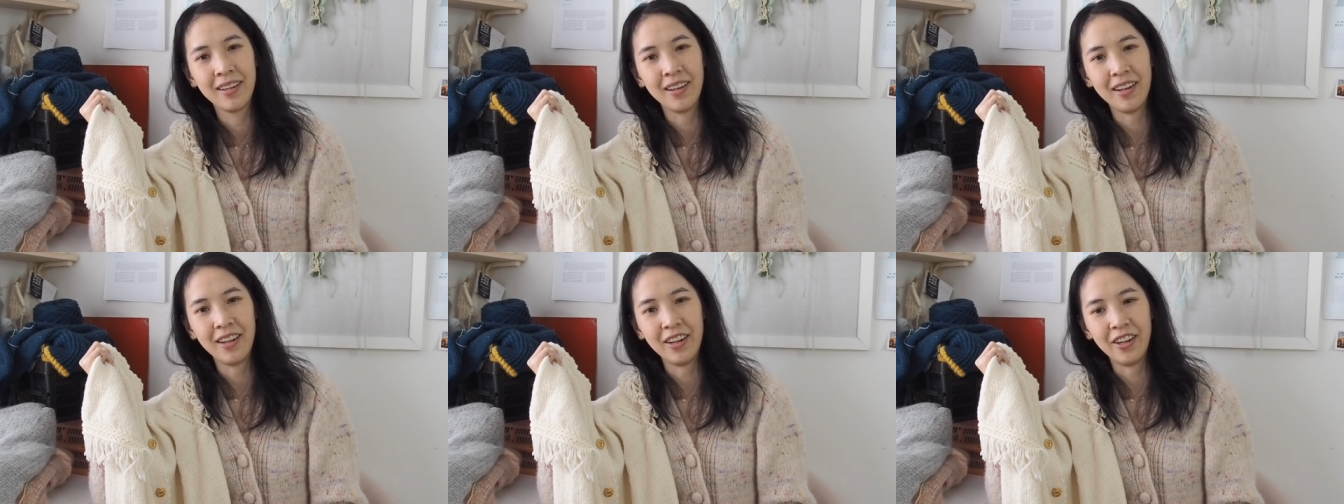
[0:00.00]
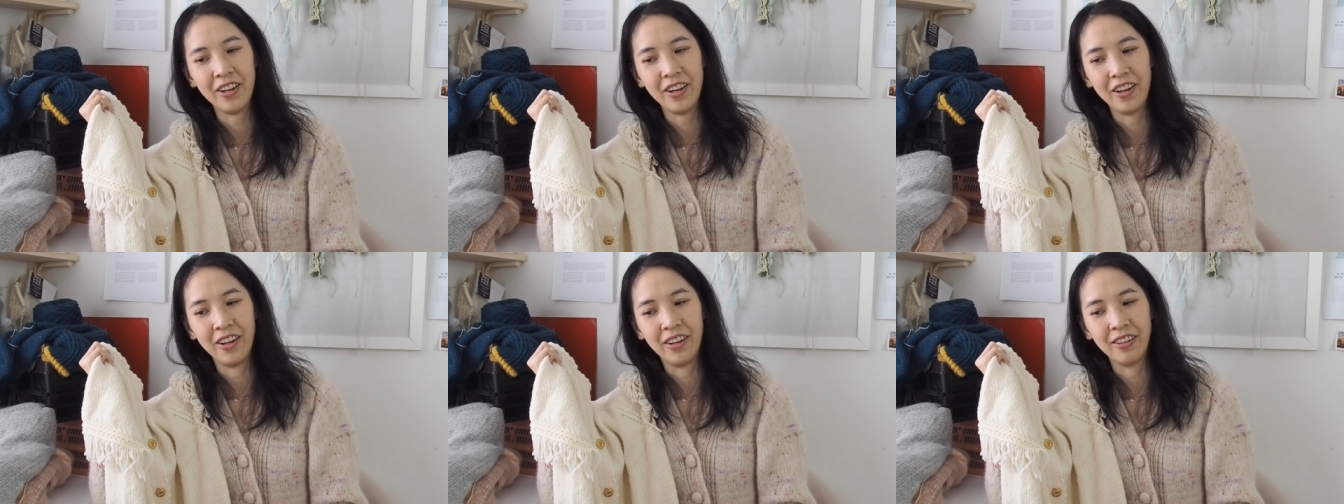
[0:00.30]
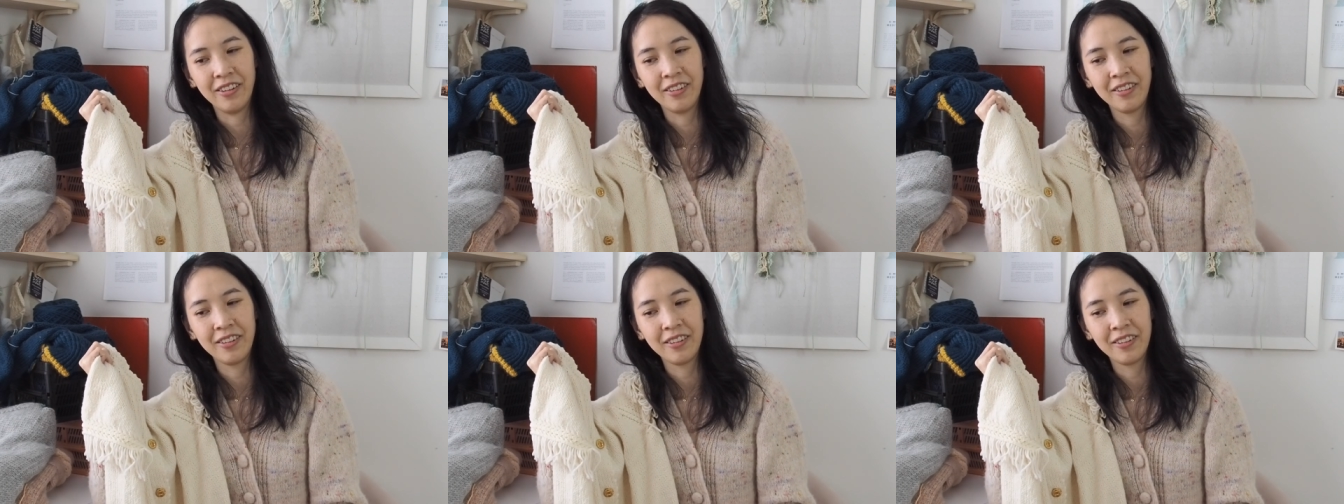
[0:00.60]
I don't know.
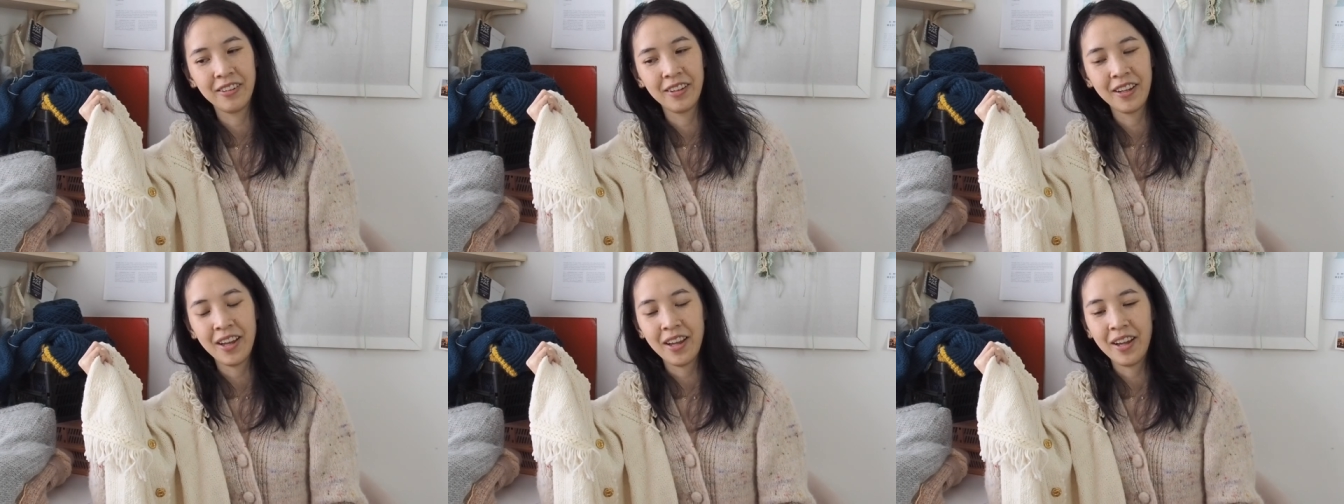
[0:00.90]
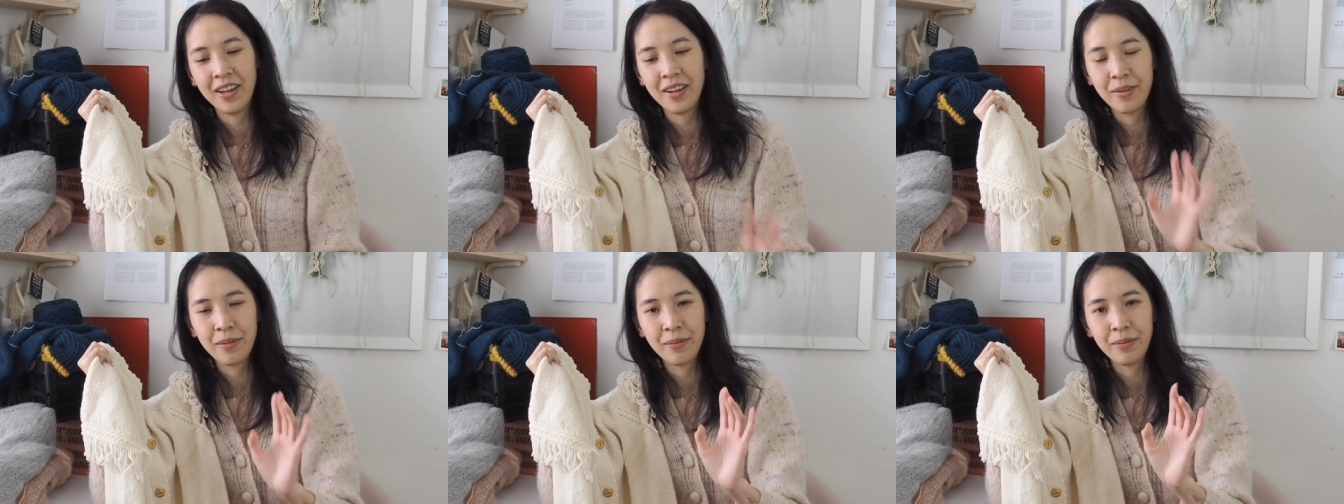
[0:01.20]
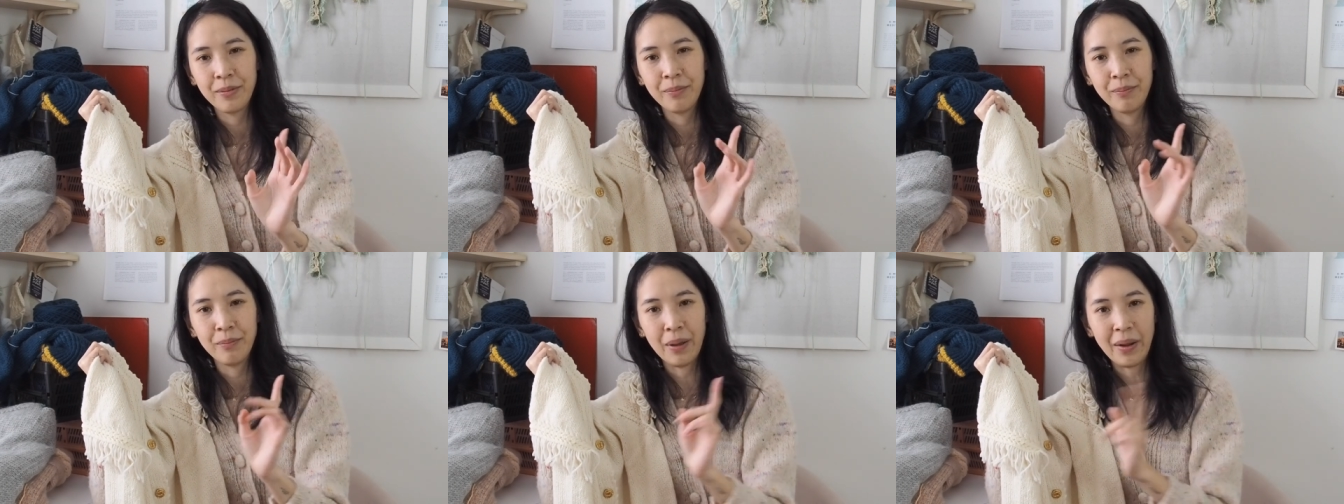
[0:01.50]

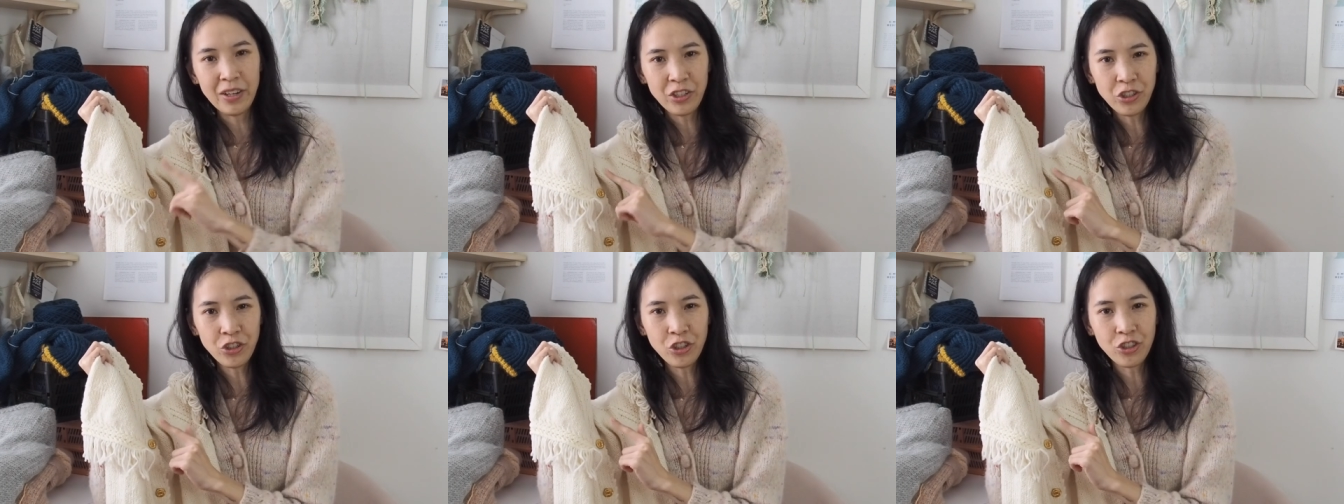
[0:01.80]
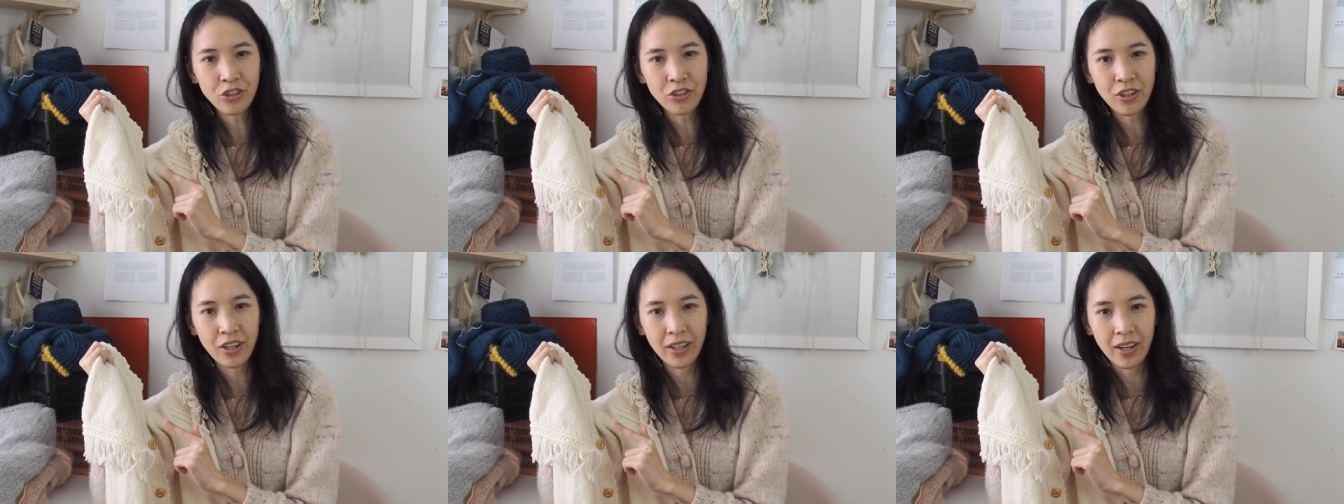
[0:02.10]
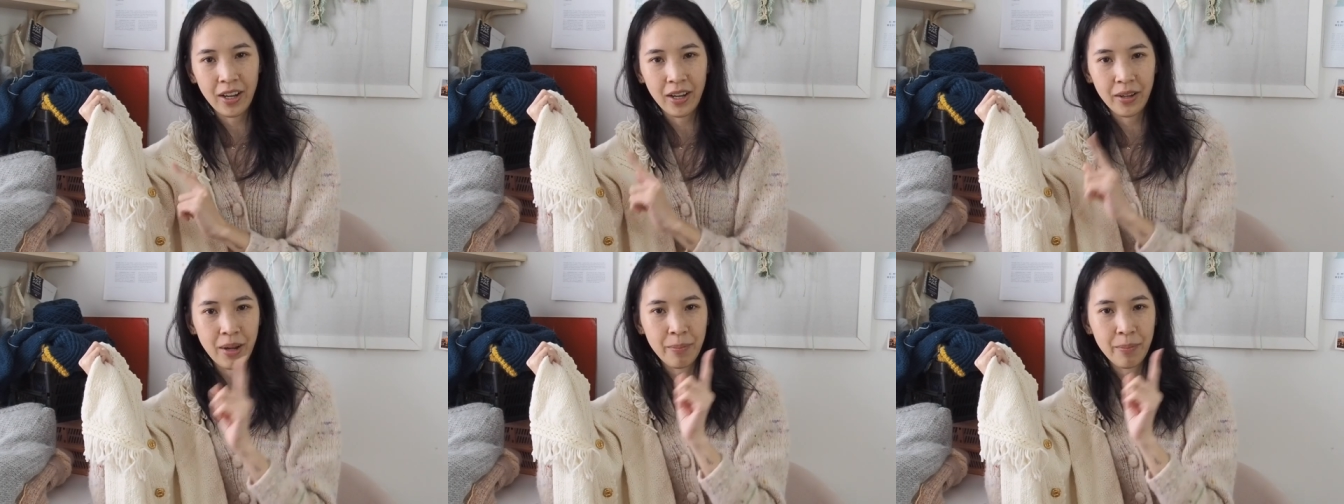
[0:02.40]
Maybe I should just try, I,